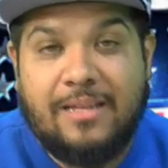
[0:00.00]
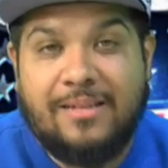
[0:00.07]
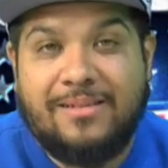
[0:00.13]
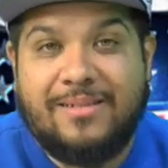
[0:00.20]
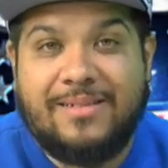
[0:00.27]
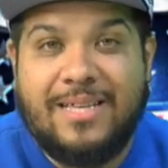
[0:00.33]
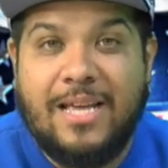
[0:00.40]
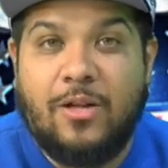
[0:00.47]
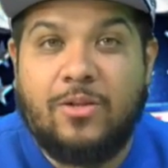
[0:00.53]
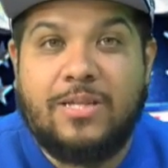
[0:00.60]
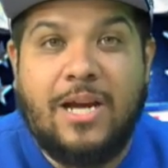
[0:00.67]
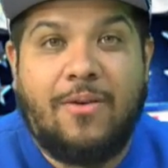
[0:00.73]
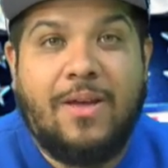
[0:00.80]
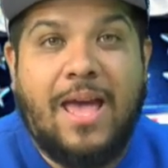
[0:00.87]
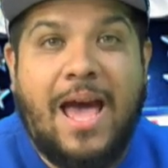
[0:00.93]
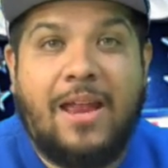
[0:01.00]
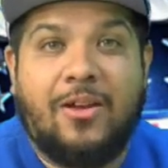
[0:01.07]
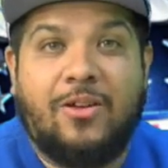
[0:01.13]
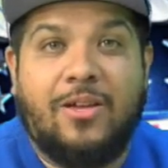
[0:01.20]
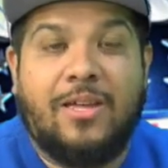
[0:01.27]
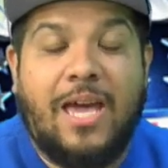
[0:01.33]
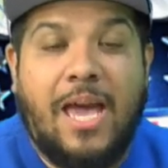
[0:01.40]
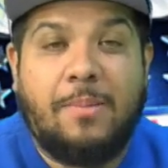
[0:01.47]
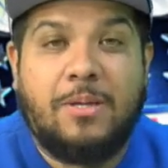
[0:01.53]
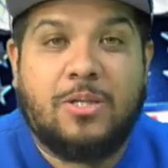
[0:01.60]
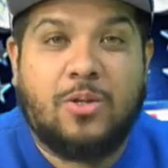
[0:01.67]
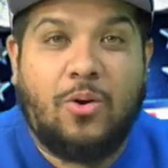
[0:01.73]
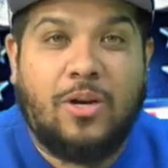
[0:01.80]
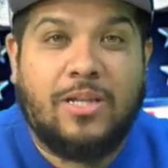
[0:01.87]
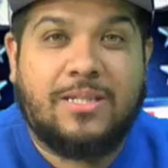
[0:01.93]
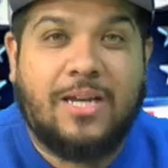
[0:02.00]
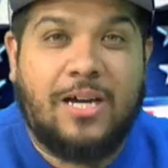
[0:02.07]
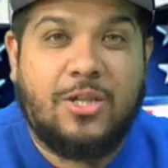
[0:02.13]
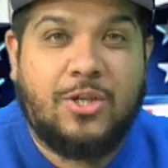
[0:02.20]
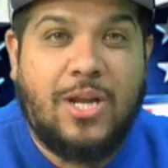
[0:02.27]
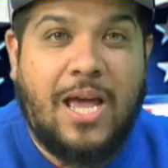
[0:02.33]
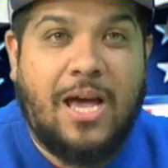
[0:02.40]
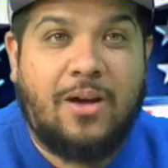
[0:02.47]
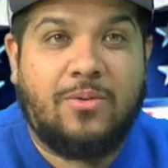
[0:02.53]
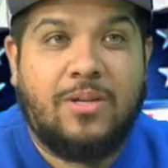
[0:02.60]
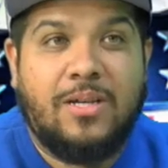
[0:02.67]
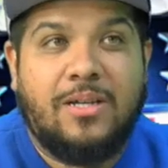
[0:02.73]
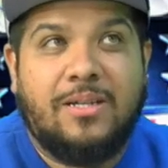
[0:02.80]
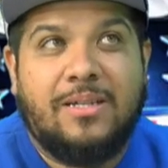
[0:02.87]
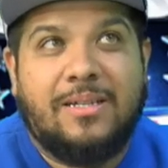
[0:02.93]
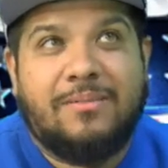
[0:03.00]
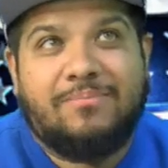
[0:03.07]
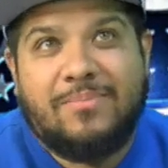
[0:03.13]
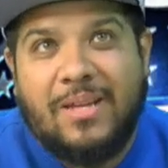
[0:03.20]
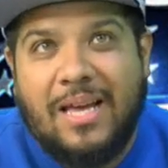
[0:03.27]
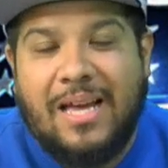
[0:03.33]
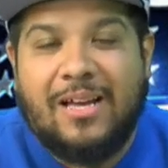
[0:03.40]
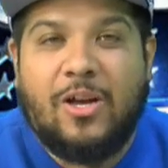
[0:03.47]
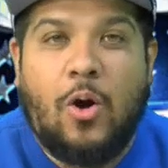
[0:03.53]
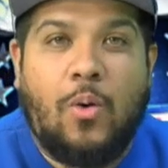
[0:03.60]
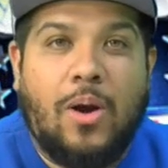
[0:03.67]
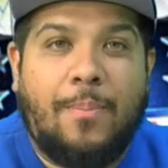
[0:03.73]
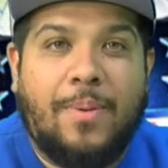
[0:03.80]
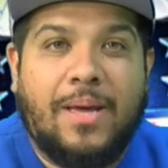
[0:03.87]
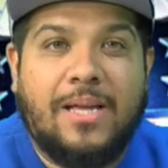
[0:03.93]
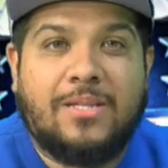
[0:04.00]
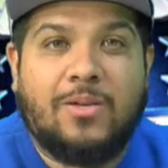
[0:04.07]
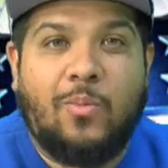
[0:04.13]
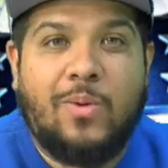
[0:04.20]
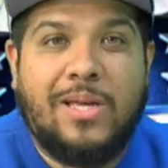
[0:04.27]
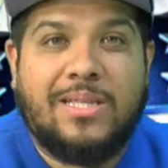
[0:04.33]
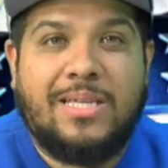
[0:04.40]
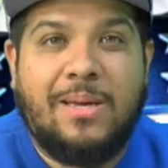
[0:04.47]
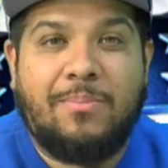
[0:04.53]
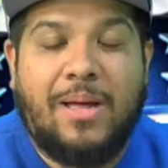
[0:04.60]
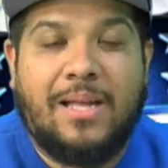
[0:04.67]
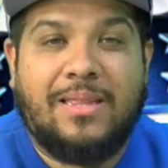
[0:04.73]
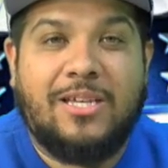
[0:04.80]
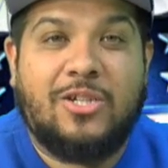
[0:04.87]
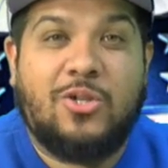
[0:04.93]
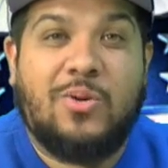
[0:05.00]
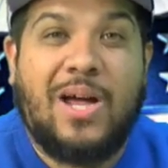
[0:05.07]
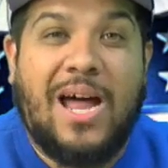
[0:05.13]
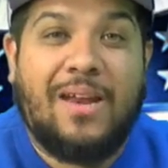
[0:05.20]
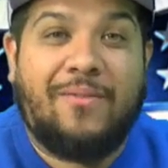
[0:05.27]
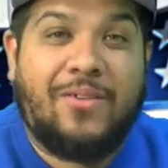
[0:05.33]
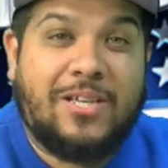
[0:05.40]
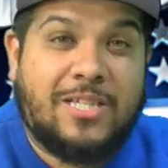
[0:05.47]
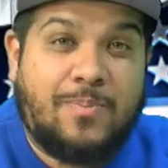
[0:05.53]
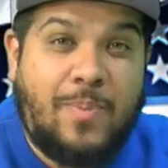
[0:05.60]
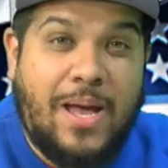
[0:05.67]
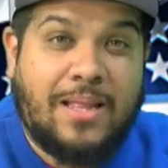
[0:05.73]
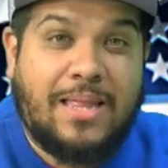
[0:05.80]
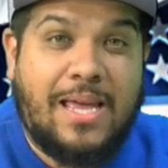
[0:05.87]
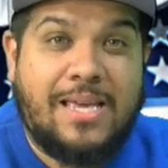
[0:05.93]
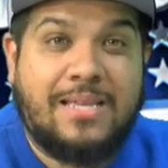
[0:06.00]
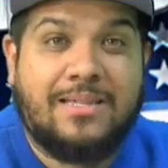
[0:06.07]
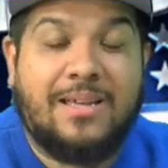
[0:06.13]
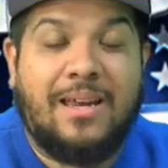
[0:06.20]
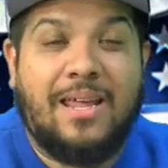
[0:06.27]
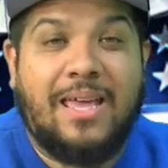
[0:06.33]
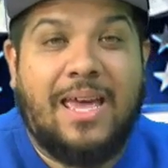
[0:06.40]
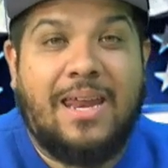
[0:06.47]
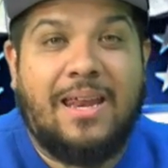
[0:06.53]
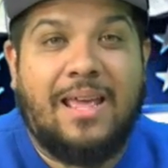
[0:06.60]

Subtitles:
Singletary had a good game. He scored a touchdown. Going up against a weak team like this, you kind of expect that he's going to get it